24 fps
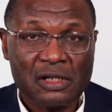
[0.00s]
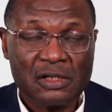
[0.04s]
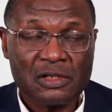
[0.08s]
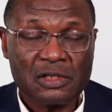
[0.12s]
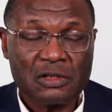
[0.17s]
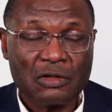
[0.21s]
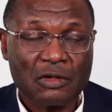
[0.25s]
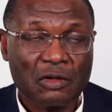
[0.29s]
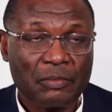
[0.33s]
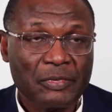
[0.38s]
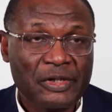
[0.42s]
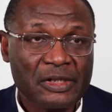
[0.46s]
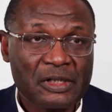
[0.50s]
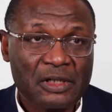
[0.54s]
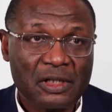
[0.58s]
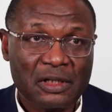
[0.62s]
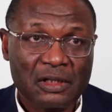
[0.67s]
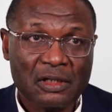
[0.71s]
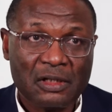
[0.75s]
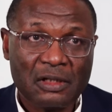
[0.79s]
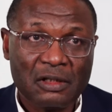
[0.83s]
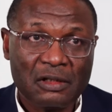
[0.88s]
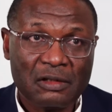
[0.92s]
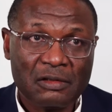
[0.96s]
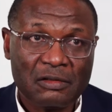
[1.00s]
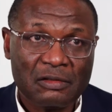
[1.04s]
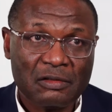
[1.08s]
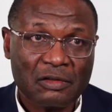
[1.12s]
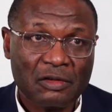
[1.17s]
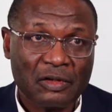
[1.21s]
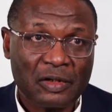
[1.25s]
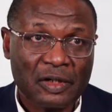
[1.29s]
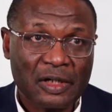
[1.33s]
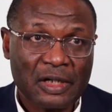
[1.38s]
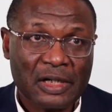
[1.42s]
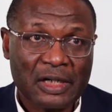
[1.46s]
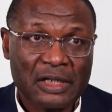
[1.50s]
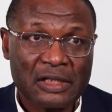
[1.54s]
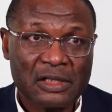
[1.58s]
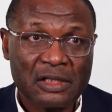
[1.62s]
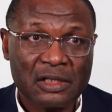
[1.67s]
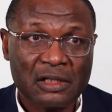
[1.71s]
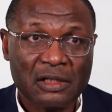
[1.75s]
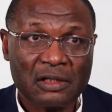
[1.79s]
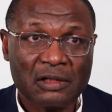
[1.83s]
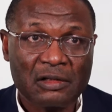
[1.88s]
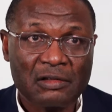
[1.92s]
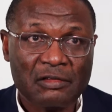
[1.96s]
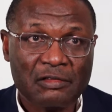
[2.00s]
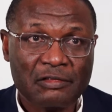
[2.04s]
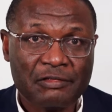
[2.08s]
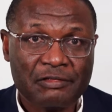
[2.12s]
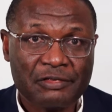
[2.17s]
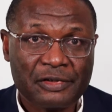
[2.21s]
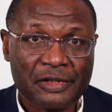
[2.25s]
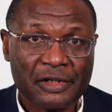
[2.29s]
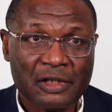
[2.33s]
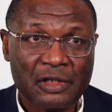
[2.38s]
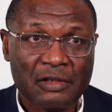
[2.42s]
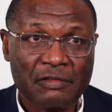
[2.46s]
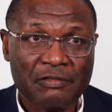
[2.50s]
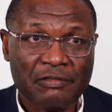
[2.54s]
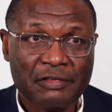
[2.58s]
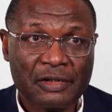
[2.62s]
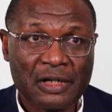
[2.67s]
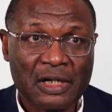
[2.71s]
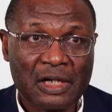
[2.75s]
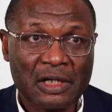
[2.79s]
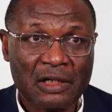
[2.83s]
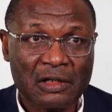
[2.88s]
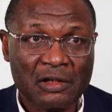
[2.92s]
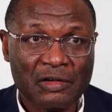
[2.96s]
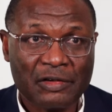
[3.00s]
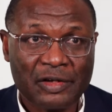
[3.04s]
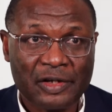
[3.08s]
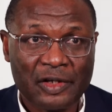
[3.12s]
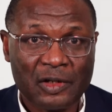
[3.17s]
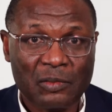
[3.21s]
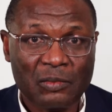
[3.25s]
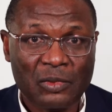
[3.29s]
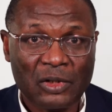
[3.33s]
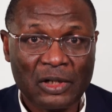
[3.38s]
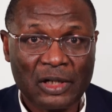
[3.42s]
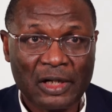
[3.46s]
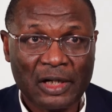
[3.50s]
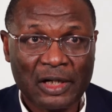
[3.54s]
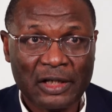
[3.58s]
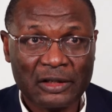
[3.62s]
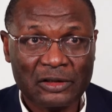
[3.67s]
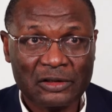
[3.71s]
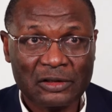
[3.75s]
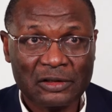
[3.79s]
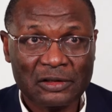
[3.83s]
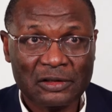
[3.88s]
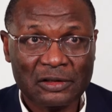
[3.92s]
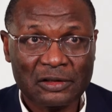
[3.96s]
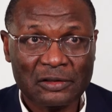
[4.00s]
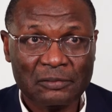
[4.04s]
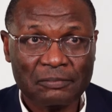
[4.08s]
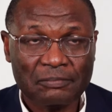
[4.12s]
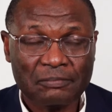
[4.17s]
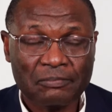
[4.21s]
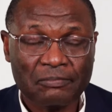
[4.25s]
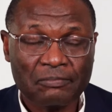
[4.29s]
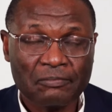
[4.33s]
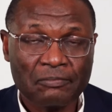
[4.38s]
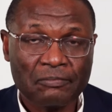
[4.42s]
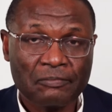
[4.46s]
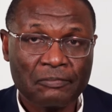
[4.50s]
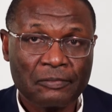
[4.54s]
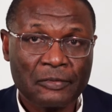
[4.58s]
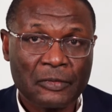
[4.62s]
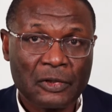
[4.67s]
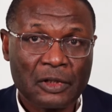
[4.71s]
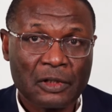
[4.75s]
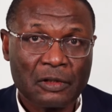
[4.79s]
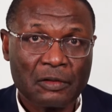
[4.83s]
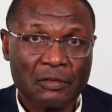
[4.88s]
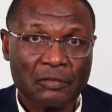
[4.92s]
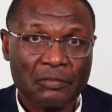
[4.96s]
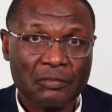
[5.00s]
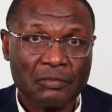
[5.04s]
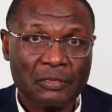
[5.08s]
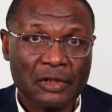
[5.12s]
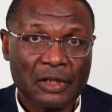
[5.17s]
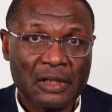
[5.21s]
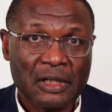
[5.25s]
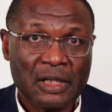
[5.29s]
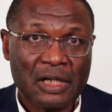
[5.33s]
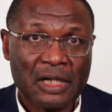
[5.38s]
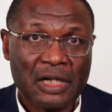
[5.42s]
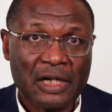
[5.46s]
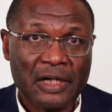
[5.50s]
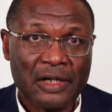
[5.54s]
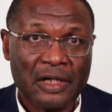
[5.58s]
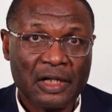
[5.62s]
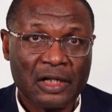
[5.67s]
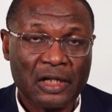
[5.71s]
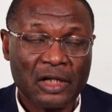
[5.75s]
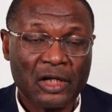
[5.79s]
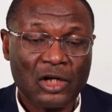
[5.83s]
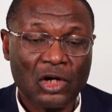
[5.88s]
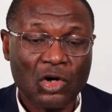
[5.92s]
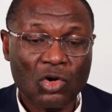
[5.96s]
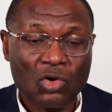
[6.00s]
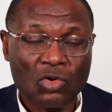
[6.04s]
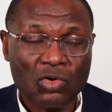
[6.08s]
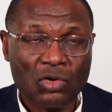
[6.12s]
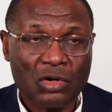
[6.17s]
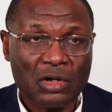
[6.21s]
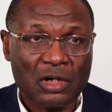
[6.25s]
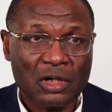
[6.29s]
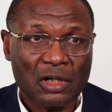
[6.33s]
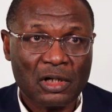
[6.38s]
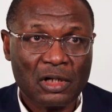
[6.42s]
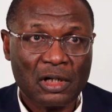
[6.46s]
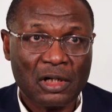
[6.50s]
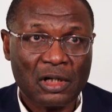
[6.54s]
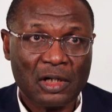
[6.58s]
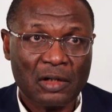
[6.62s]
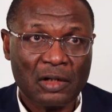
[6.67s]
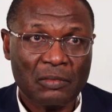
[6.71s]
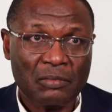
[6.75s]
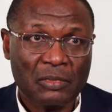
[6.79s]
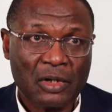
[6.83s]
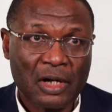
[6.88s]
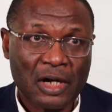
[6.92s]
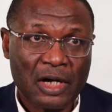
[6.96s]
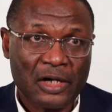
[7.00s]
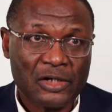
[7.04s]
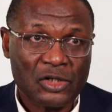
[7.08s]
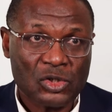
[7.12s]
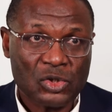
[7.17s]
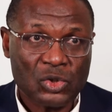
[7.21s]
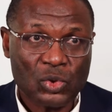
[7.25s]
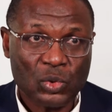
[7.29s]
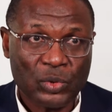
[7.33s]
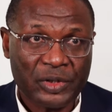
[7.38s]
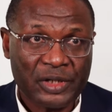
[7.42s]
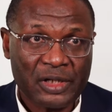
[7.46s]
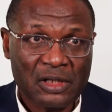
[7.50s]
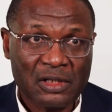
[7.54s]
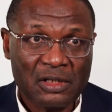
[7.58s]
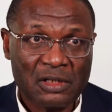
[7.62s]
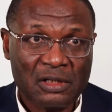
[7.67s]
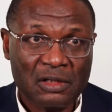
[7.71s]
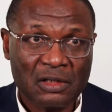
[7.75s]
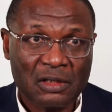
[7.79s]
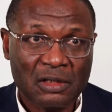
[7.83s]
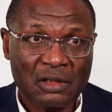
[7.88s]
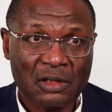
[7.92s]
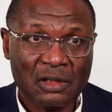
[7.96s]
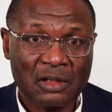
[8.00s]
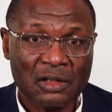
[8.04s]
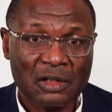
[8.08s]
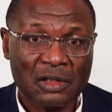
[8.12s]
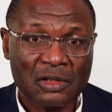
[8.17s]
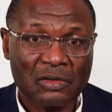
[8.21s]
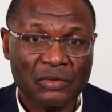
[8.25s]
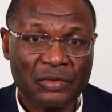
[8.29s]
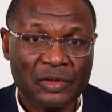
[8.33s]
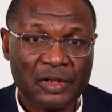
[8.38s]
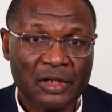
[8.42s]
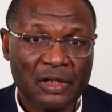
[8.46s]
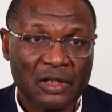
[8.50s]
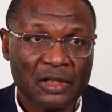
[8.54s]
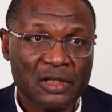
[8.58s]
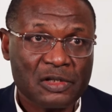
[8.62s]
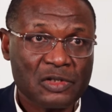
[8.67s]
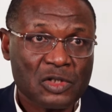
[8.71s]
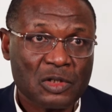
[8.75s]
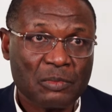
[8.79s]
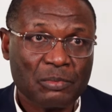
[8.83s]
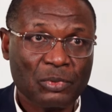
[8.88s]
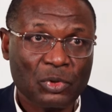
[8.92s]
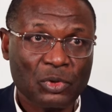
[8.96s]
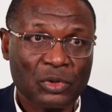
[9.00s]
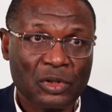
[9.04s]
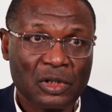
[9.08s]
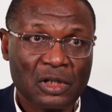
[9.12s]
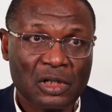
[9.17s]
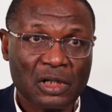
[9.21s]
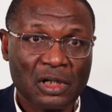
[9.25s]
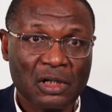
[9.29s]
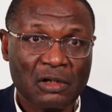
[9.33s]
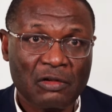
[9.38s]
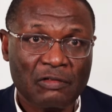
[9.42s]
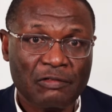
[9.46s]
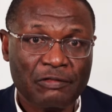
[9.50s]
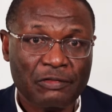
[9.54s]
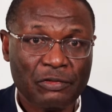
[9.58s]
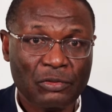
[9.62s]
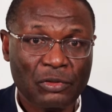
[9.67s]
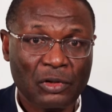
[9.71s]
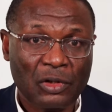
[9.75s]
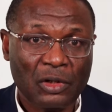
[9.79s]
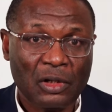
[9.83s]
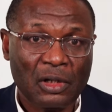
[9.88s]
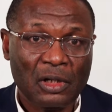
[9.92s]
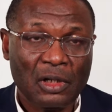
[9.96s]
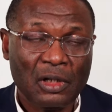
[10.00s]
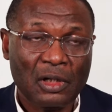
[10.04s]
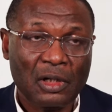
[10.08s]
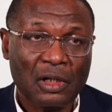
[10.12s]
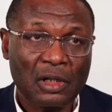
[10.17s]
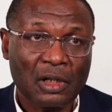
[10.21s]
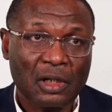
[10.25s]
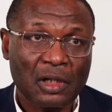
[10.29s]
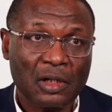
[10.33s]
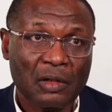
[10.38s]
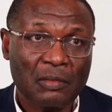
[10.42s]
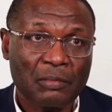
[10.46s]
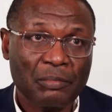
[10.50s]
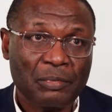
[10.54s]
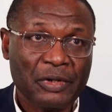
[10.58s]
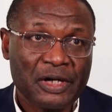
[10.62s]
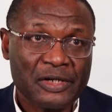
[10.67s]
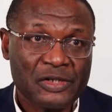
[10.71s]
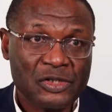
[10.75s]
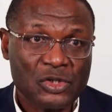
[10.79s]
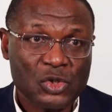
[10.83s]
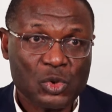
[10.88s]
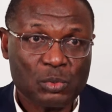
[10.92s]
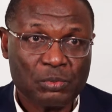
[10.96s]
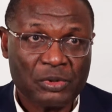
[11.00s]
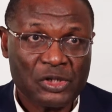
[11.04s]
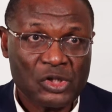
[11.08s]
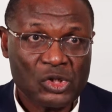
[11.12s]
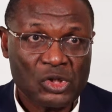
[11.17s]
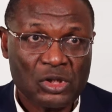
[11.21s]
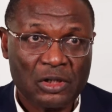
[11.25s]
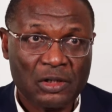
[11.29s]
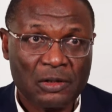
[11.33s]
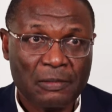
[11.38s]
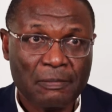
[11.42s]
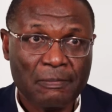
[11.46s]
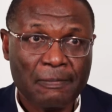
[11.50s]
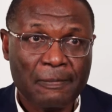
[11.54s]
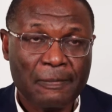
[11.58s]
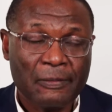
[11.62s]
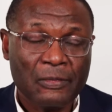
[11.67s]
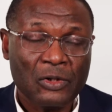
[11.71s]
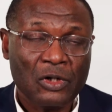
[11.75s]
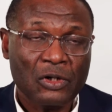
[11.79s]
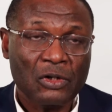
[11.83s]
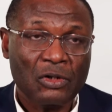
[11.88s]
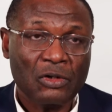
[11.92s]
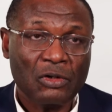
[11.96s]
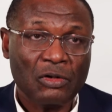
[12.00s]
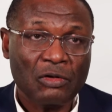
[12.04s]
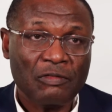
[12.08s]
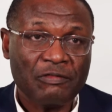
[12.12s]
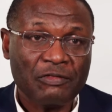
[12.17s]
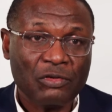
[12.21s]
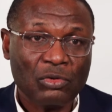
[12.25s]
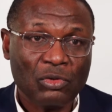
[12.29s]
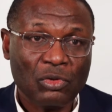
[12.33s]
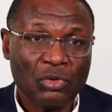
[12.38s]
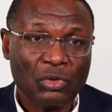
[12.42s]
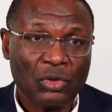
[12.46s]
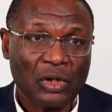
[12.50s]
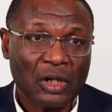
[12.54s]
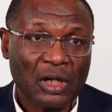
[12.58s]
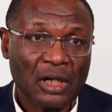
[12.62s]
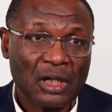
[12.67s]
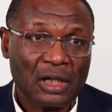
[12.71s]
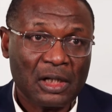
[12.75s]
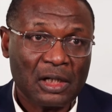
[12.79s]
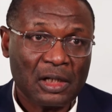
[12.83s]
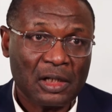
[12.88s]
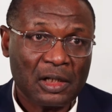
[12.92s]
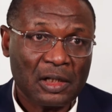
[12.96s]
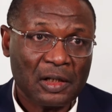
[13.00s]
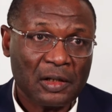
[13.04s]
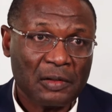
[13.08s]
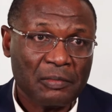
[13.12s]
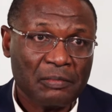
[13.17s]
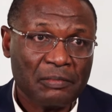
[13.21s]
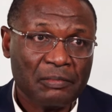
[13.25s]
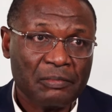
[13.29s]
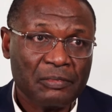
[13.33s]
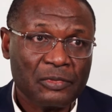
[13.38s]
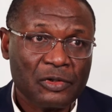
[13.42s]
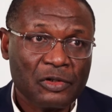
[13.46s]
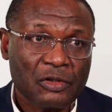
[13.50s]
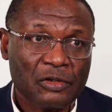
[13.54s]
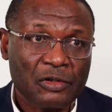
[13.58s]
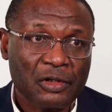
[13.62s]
is committed to conducting free, fair, and credible elections. But INEC alone um, can't do it. Uh, we need the support and full um, participation of all um, um,